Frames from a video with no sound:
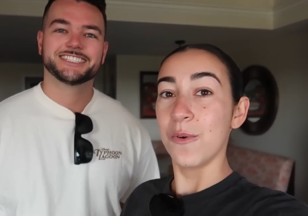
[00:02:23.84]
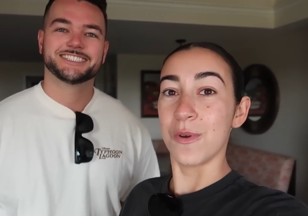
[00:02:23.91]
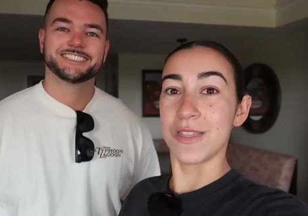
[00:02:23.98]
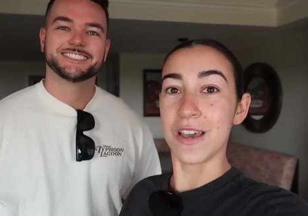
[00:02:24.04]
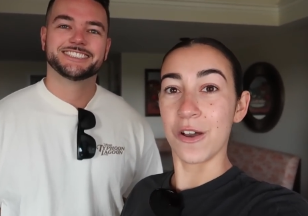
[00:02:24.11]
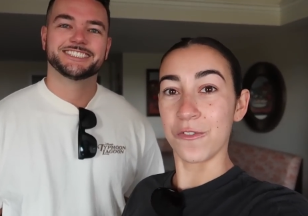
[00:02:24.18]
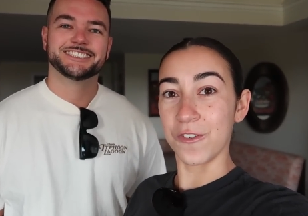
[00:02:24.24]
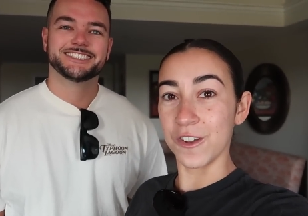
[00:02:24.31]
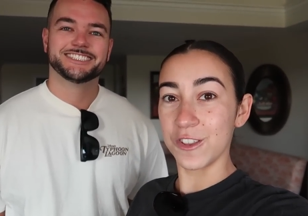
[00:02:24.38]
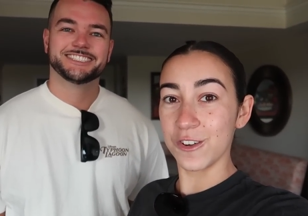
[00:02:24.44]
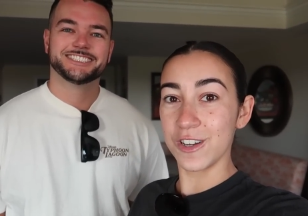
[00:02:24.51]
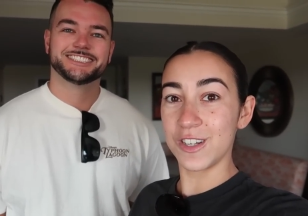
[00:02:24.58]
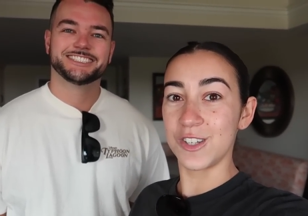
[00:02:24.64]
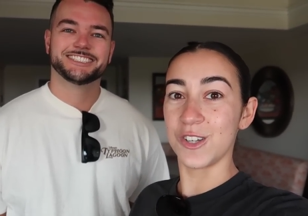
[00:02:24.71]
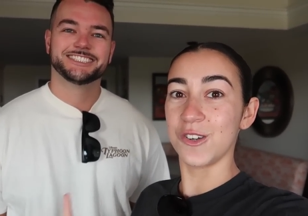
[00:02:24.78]
Speaker 1: without further
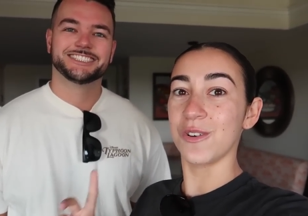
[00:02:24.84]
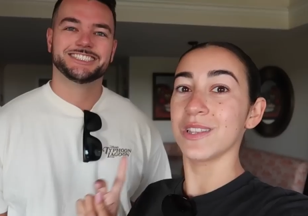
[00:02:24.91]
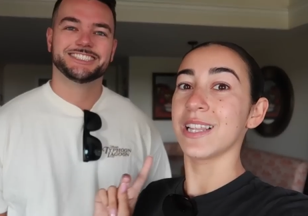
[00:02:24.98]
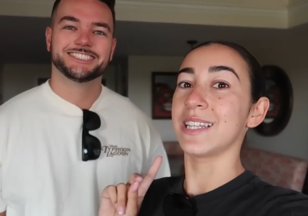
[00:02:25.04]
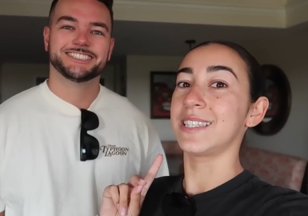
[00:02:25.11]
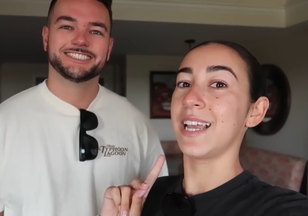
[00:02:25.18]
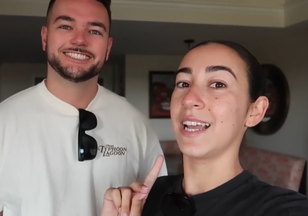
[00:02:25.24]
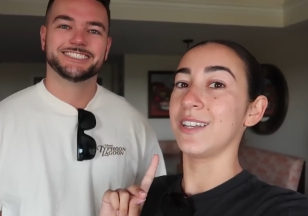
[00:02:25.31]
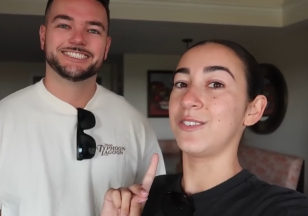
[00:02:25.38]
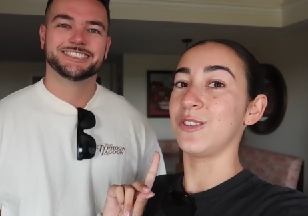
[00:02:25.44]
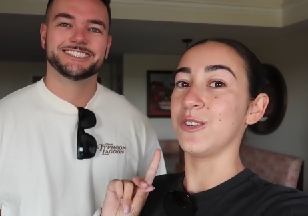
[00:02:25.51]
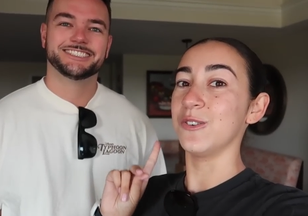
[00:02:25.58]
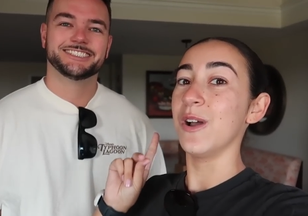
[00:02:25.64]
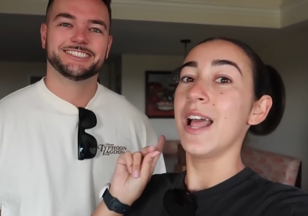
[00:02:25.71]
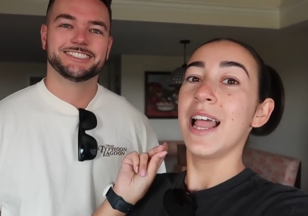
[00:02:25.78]
ado, let's head
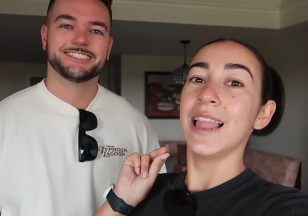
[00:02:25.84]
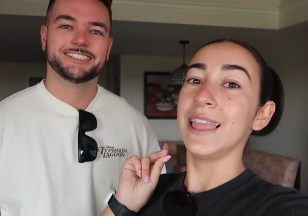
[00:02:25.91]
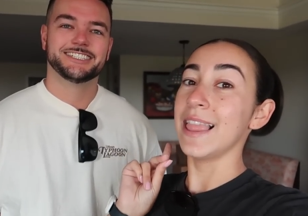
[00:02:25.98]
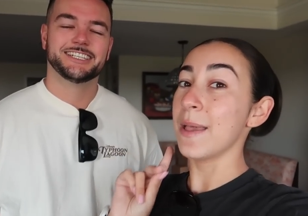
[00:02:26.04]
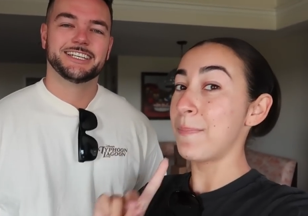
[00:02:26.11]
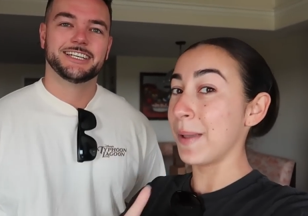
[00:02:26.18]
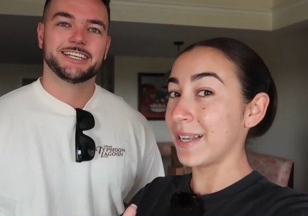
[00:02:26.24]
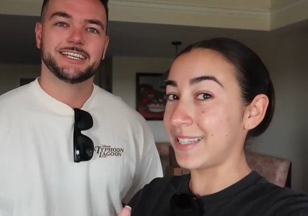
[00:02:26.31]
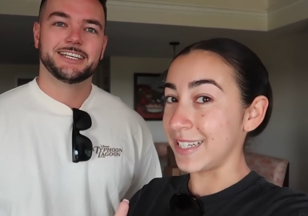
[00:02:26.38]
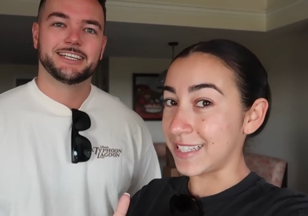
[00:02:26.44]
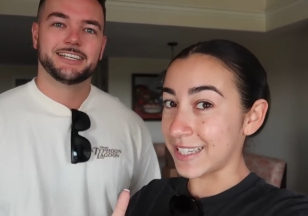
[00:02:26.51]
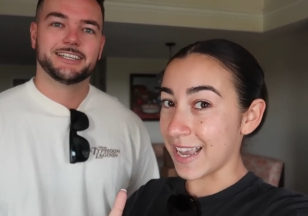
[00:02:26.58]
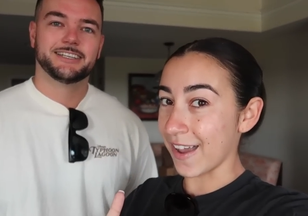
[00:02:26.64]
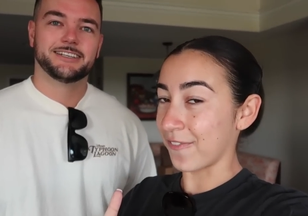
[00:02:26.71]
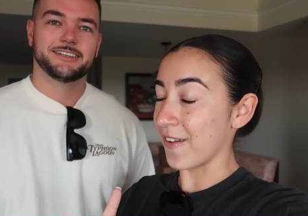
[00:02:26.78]
to Le Petit
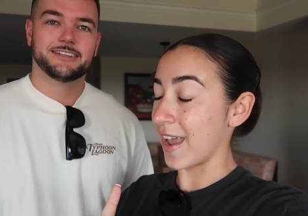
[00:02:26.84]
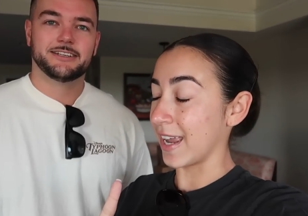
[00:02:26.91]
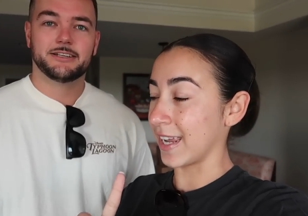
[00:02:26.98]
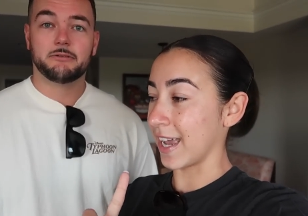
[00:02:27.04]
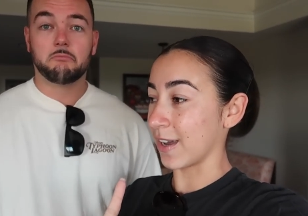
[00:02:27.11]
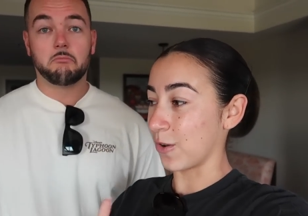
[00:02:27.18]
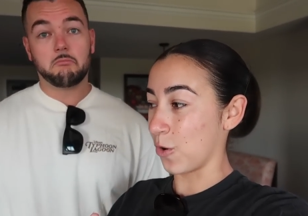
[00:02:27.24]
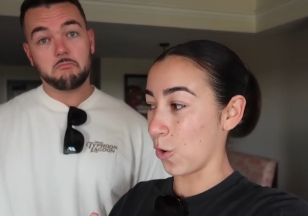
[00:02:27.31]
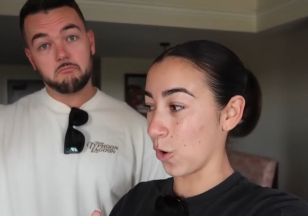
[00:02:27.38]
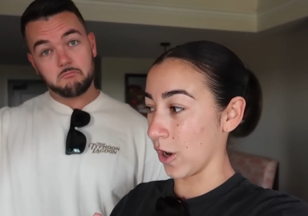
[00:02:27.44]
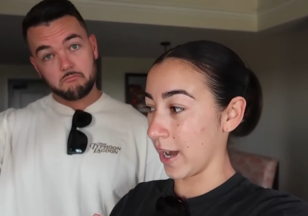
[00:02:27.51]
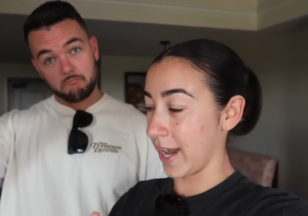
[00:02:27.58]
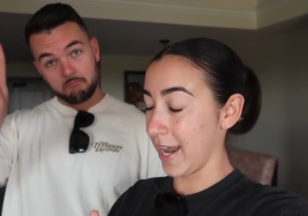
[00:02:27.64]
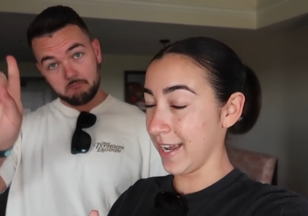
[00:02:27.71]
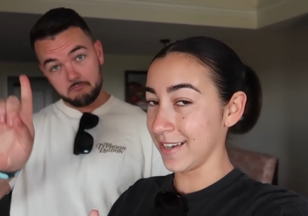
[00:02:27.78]
Cafe and get
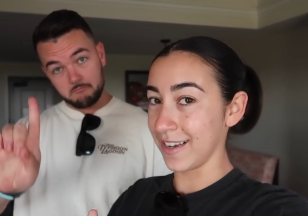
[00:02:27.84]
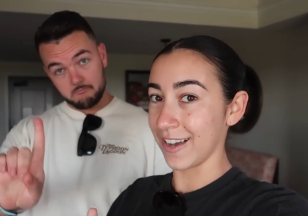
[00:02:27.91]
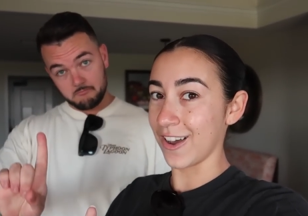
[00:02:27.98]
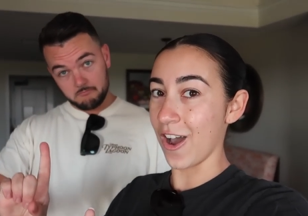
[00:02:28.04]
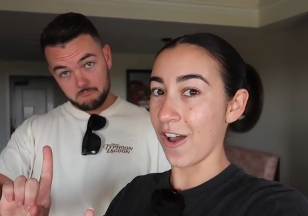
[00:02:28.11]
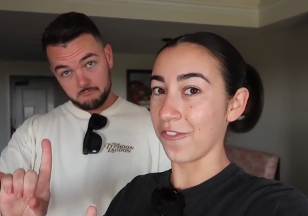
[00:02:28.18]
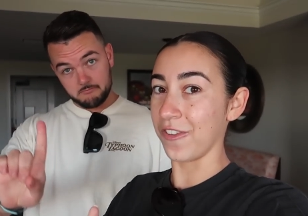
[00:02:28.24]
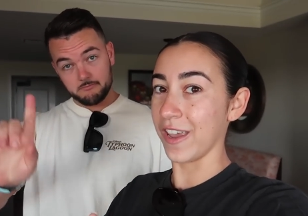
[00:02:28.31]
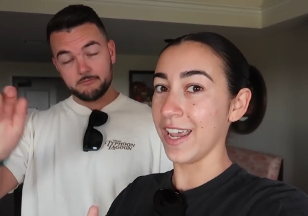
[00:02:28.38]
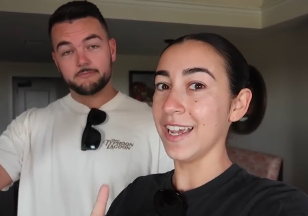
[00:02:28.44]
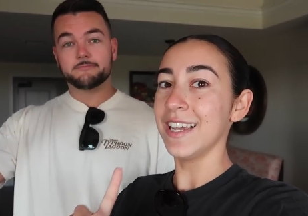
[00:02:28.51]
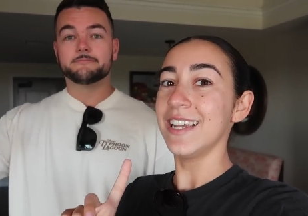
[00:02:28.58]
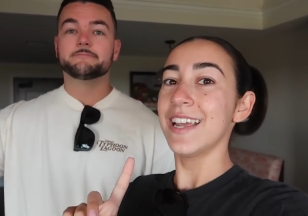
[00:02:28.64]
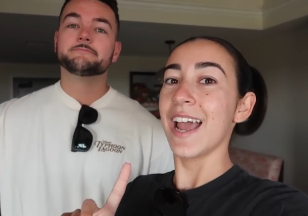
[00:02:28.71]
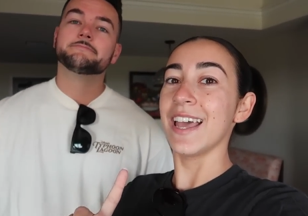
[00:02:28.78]
Corey a coffee.
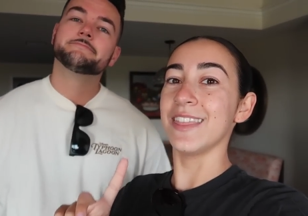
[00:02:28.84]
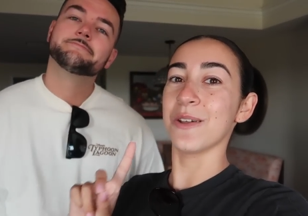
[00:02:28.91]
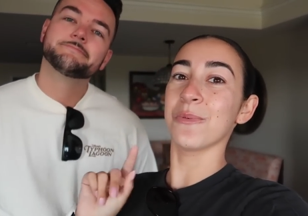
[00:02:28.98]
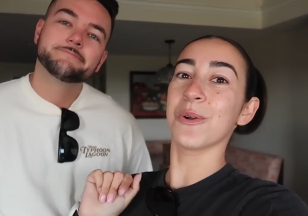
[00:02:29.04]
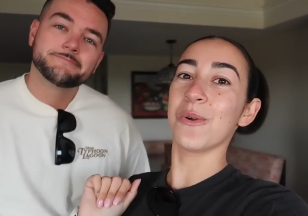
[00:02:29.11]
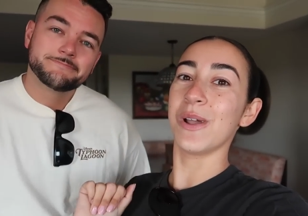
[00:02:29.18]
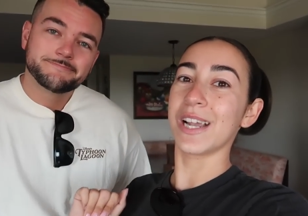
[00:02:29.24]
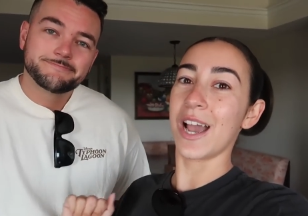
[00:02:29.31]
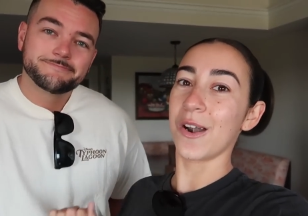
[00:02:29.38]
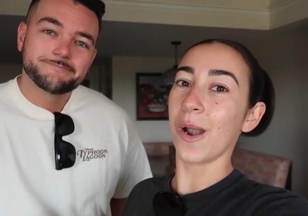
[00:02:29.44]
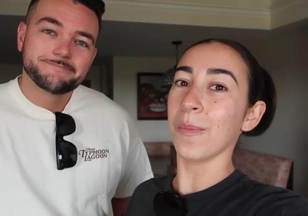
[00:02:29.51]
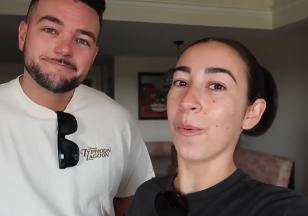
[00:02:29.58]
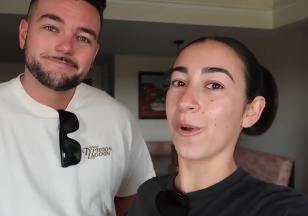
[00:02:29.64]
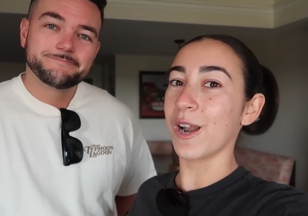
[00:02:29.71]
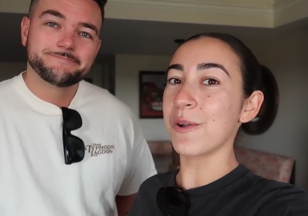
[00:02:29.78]
And then we're going on our
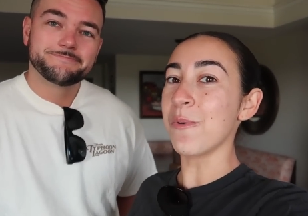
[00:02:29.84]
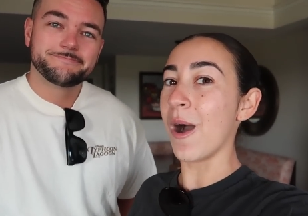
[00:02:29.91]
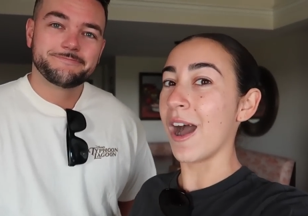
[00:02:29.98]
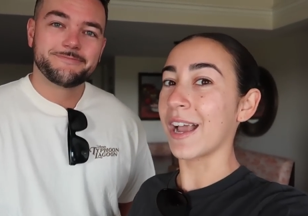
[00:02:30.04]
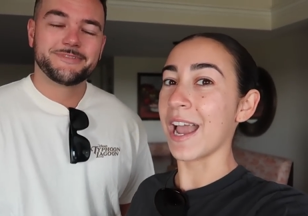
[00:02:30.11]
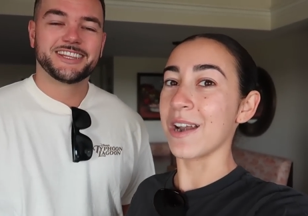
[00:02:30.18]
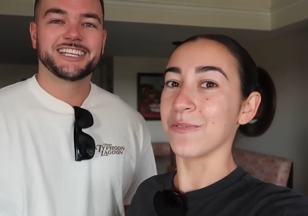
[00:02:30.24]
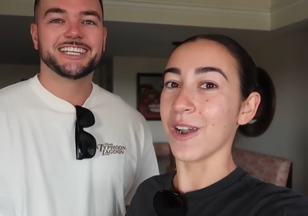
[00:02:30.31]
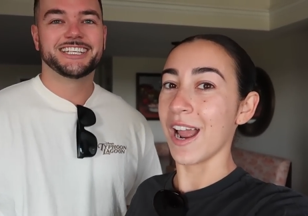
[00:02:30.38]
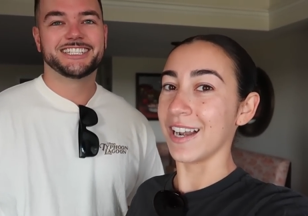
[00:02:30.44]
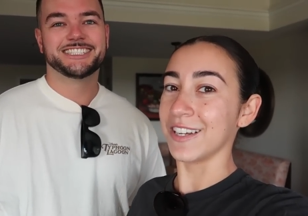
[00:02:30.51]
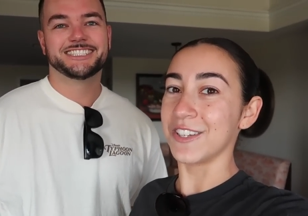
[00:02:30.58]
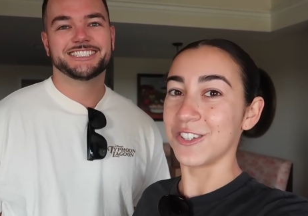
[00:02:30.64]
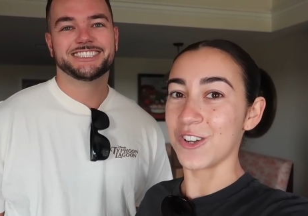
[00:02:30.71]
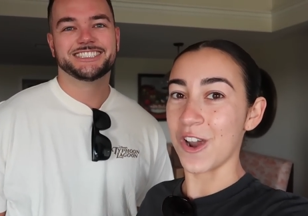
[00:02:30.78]
morning walk and we're headed to